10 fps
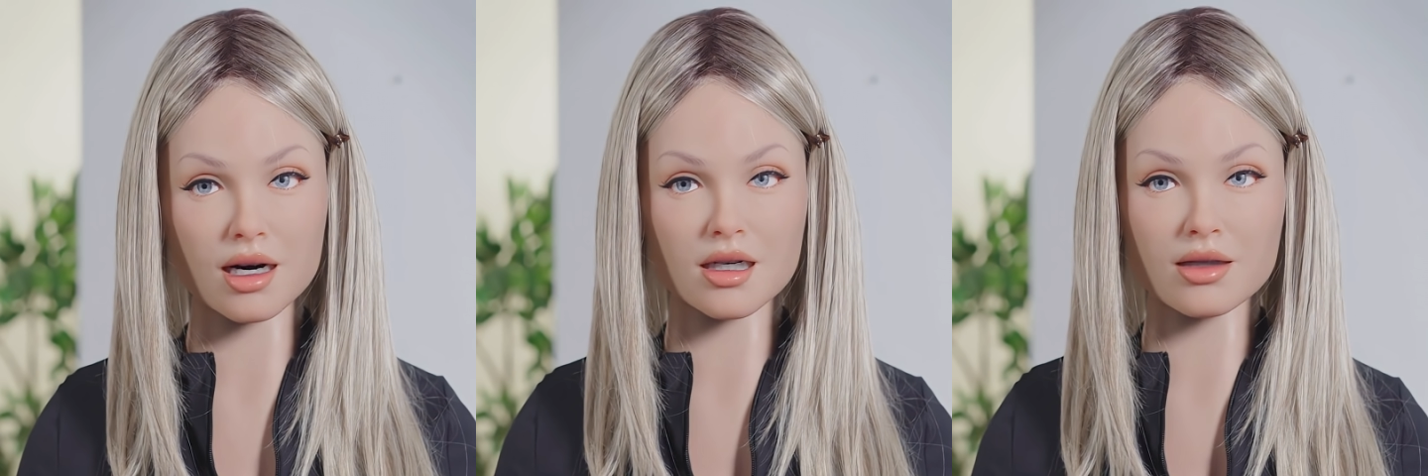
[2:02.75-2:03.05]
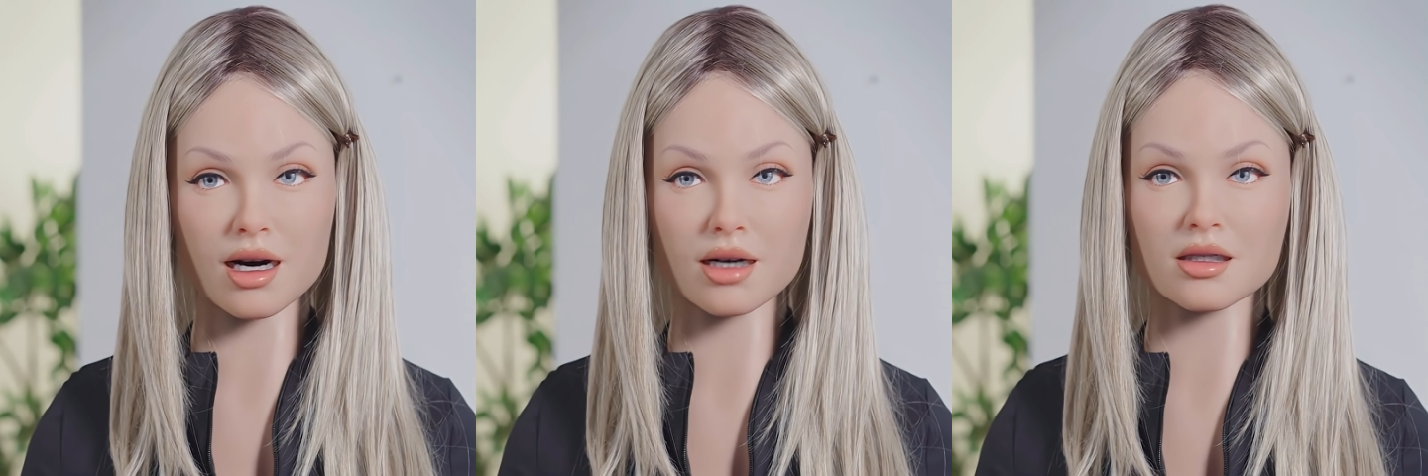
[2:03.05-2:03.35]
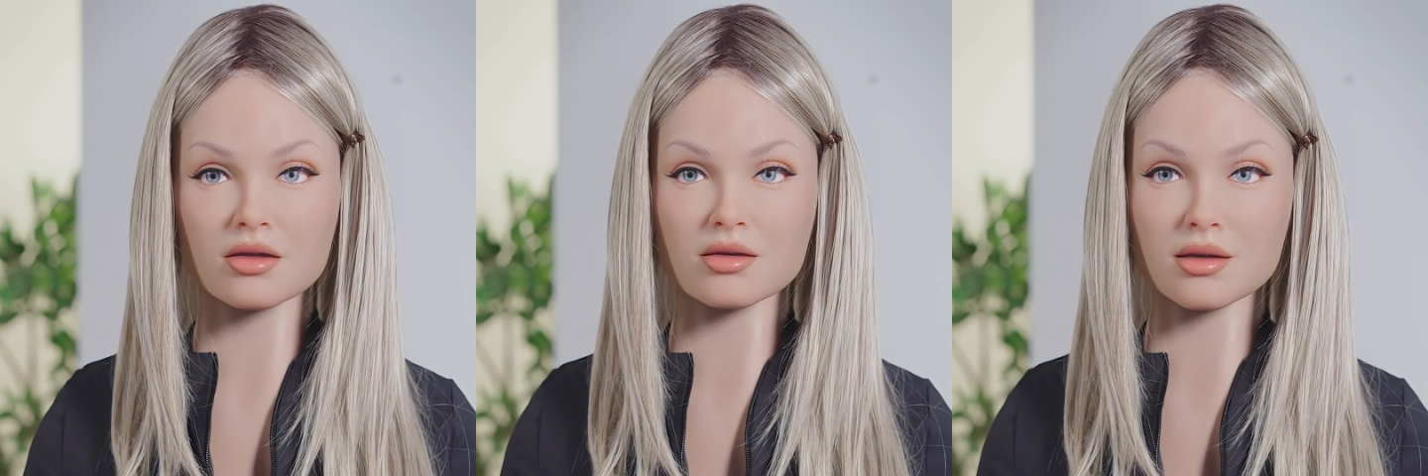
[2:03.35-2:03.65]
to enhance
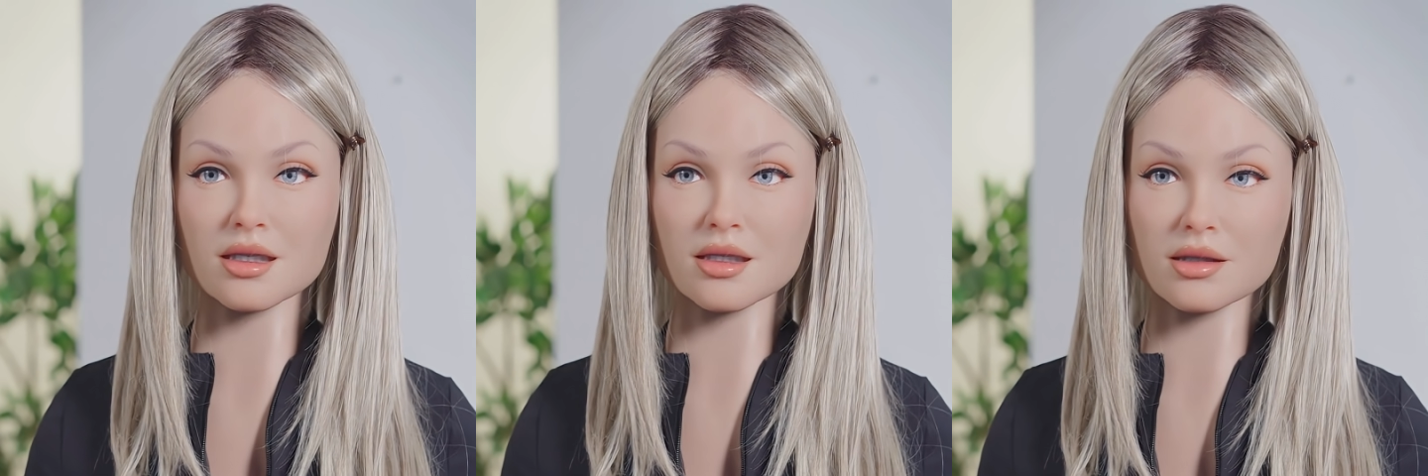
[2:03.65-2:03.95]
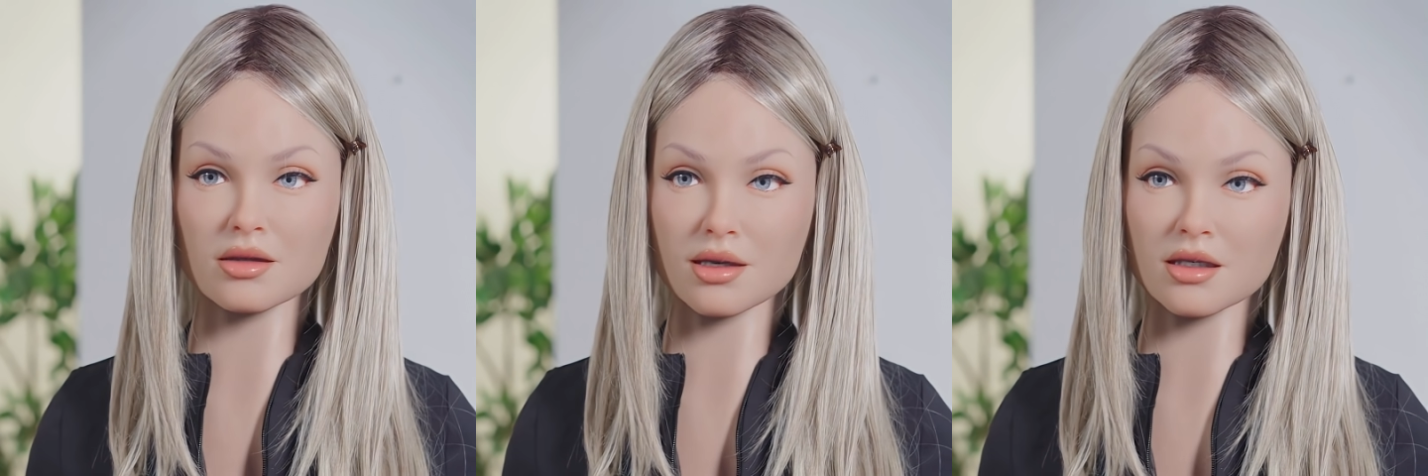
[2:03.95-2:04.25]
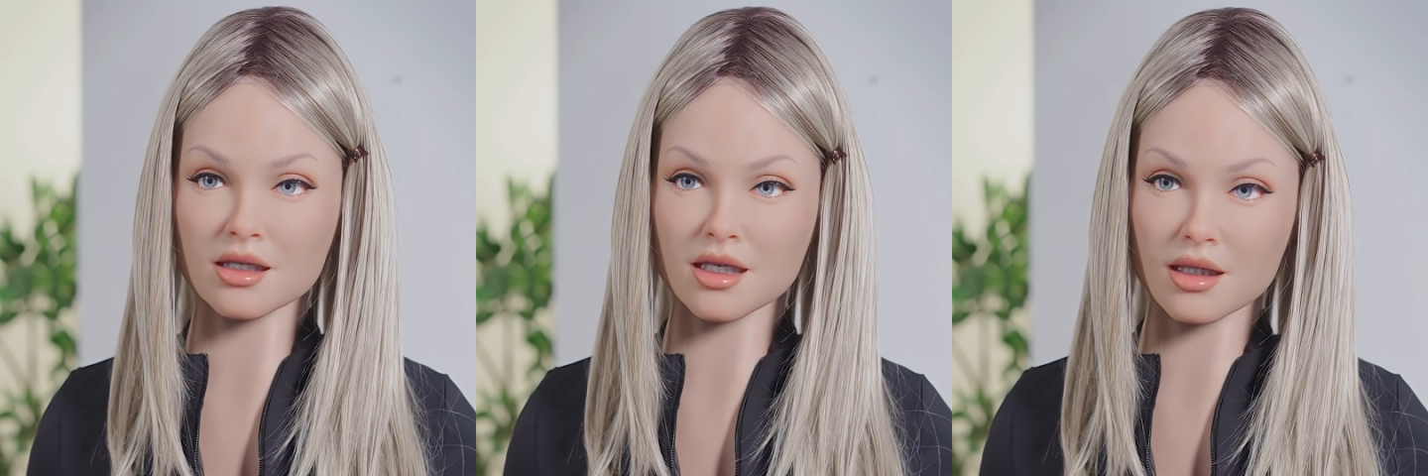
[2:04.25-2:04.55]
human
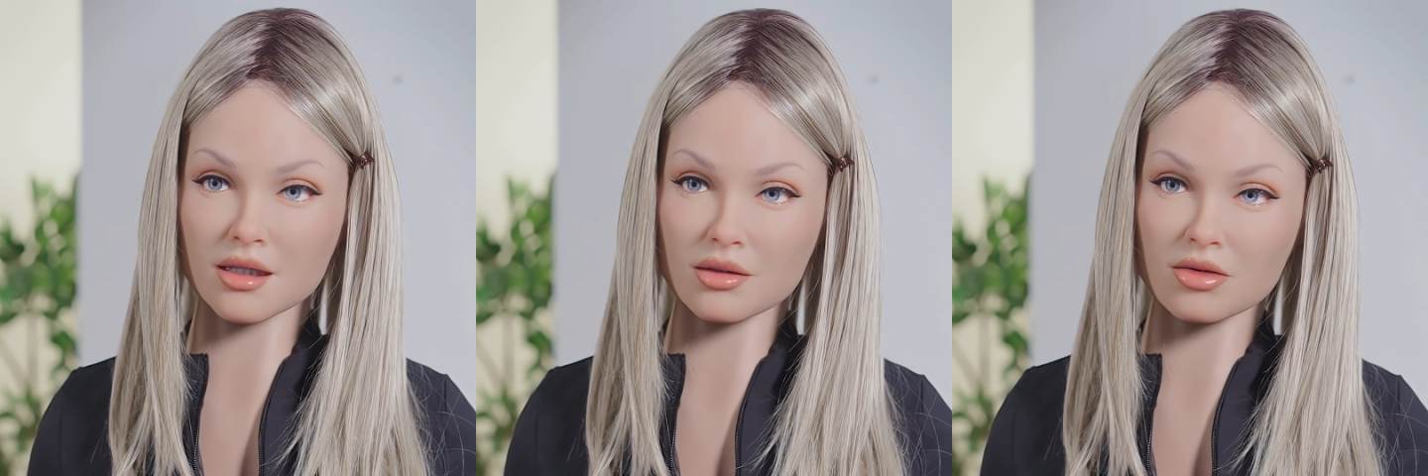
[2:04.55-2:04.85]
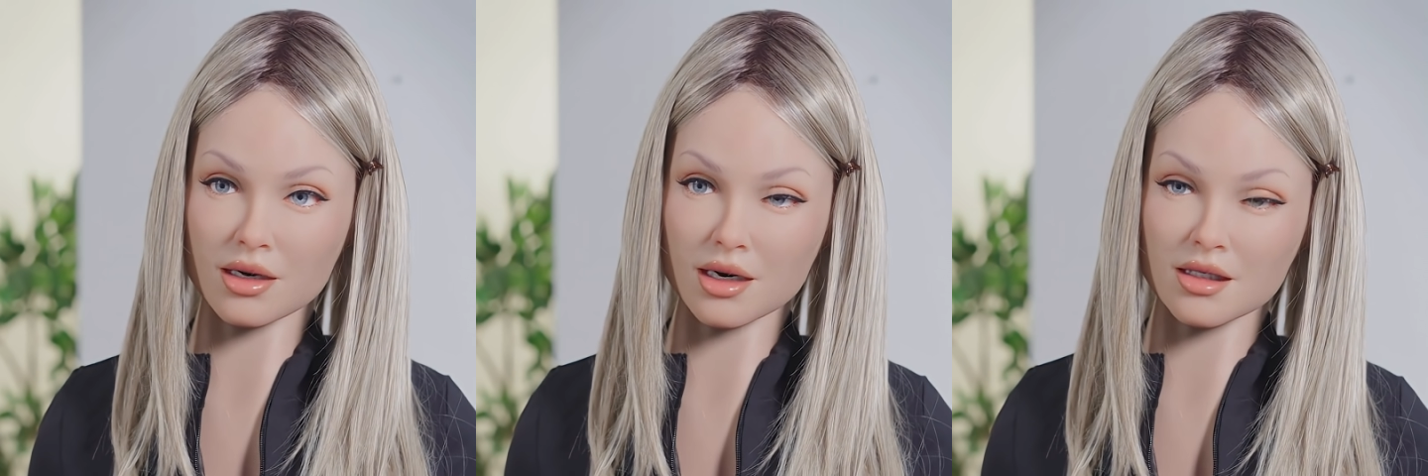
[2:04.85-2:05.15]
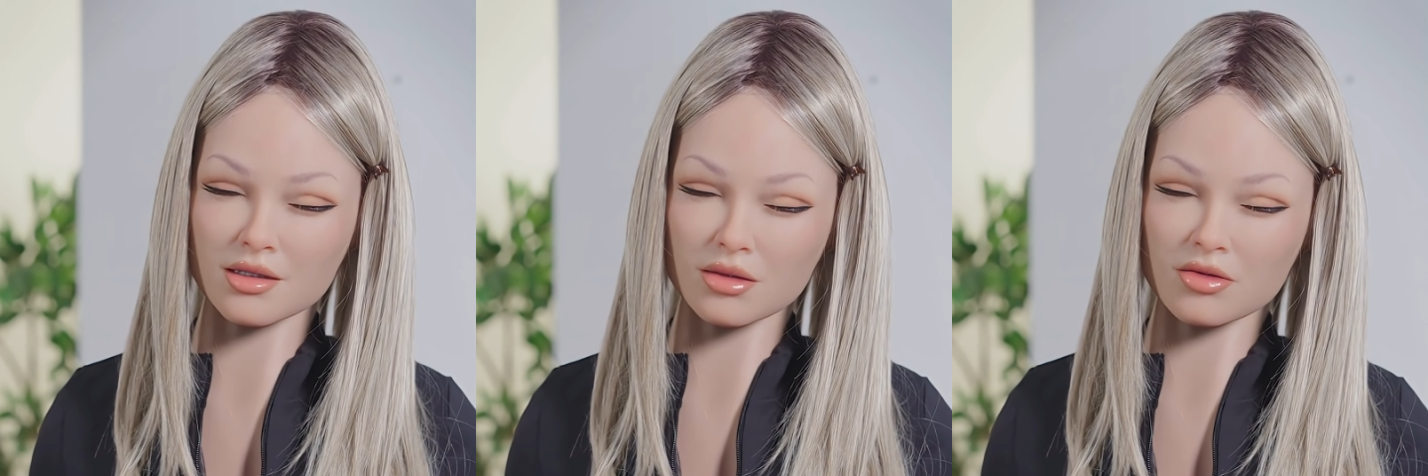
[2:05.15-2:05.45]
experiences and provide
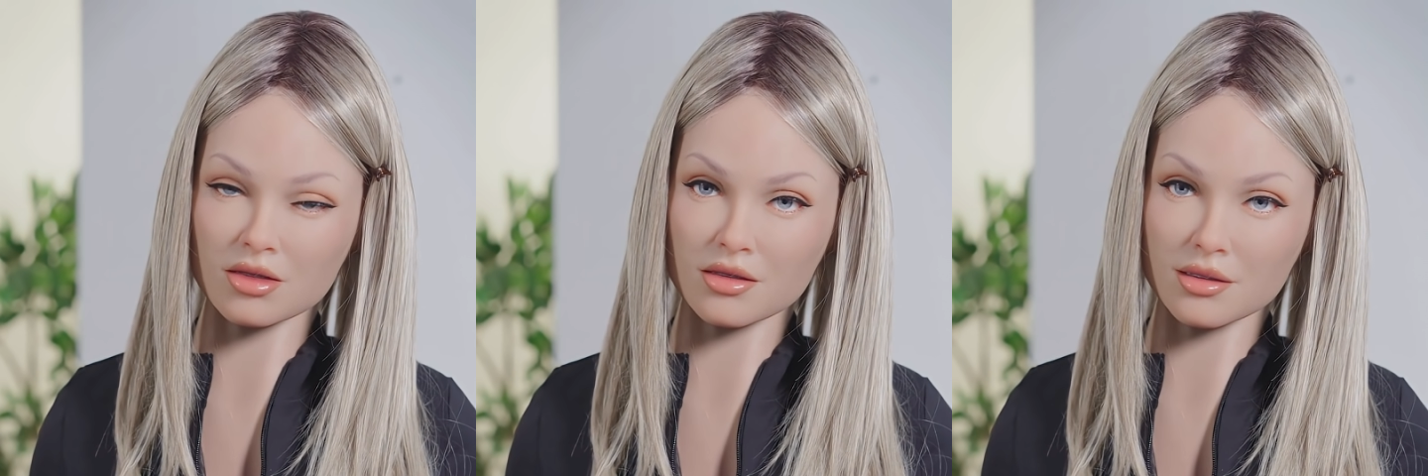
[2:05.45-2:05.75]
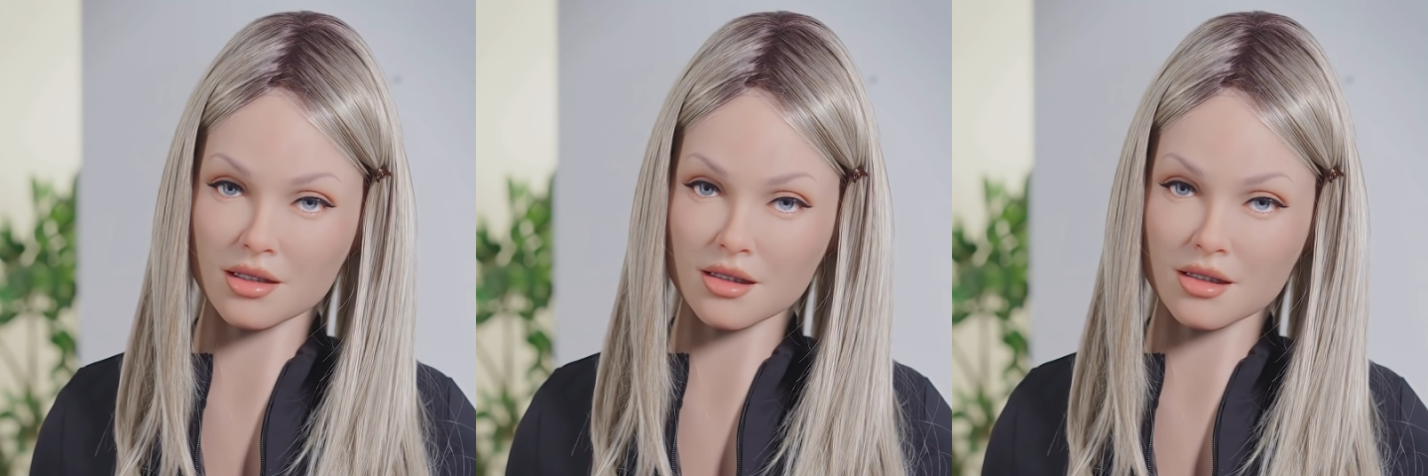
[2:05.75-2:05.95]
companionship,